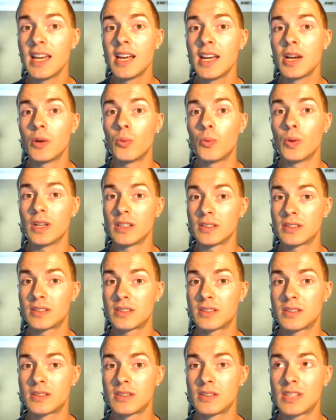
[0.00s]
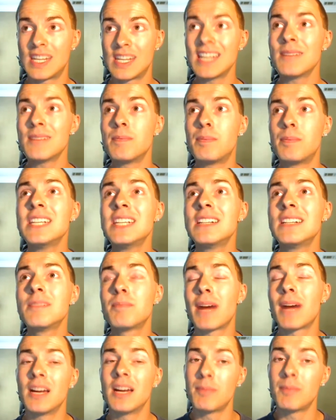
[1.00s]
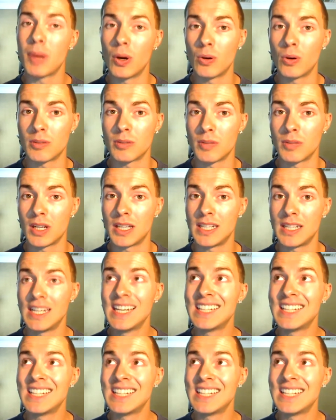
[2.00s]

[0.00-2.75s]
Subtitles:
will get beaten by a Pokemon,